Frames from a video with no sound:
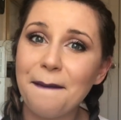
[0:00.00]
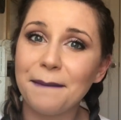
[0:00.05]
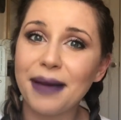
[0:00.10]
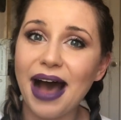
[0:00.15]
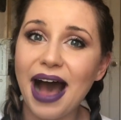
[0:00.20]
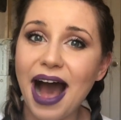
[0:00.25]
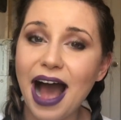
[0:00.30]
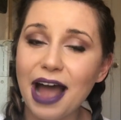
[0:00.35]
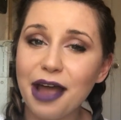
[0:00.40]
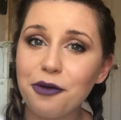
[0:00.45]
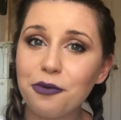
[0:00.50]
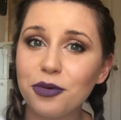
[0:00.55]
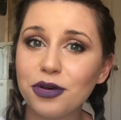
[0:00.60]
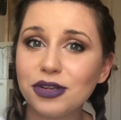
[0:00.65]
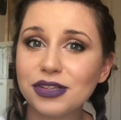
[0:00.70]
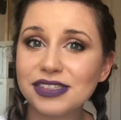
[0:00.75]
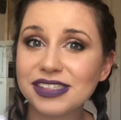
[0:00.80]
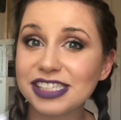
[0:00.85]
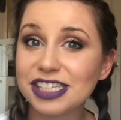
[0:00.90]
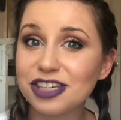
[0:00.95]
But I
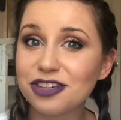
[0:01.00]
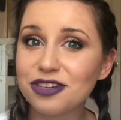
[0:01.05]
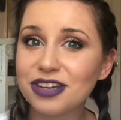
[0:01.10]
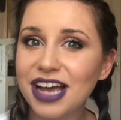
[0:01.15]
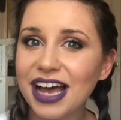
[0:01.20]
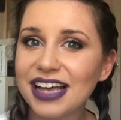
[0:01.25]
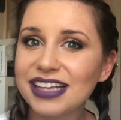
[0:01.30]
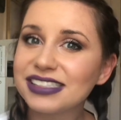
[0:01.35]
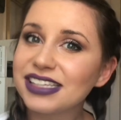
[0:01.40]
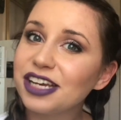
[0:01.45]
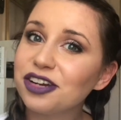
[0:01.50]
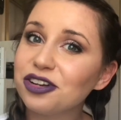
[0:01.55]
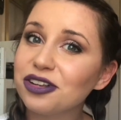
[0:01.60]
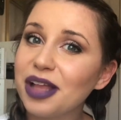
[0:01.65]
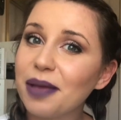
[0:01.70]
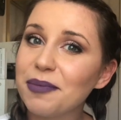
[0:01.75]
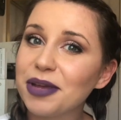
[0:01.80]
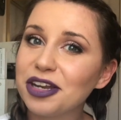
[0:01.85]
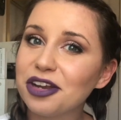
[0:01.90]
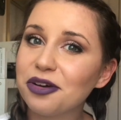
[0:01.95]
will see you guys later.
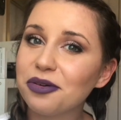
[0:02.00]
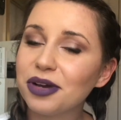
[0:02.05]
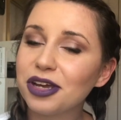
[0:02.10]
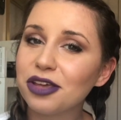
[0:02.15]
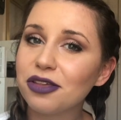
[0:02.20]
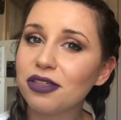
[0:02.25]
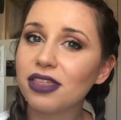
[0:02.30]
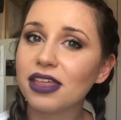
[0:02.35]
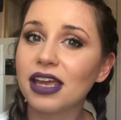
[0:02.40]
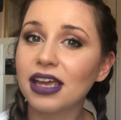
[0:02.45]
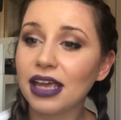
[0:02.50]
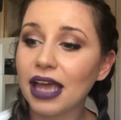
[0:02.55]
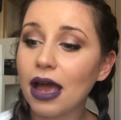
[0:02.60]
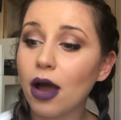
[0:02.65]
Let me know what you think.